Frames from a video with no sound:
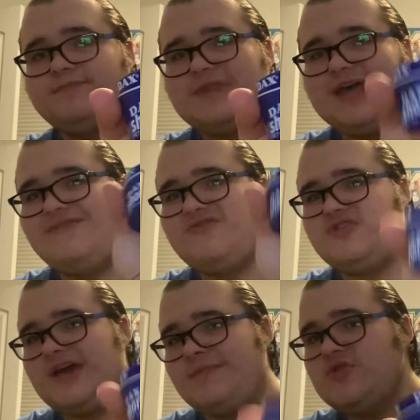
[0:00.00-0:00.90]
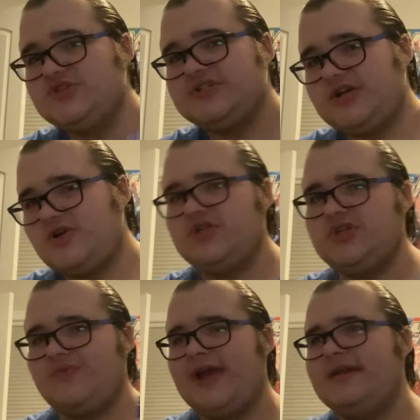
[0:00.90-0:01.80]
I have it. I'm using it
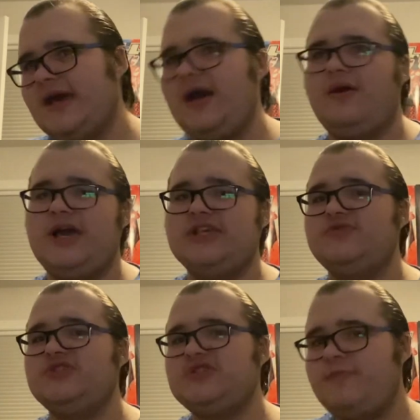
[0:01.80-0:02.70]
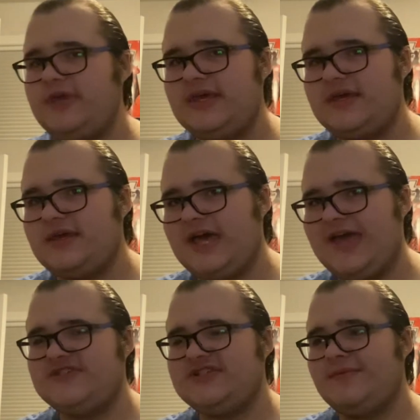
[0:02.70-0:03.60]
currently right now as we speak. I
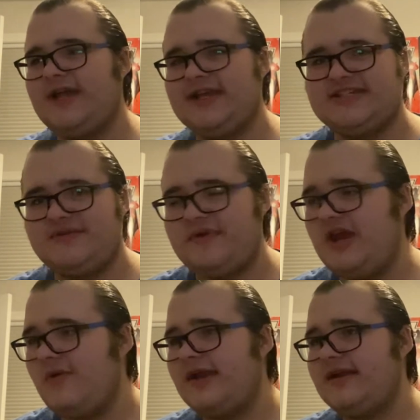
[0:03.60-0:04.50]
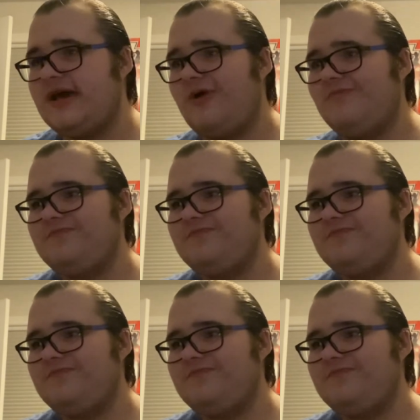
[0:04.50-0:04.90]
have some, like I said, in my hair right now,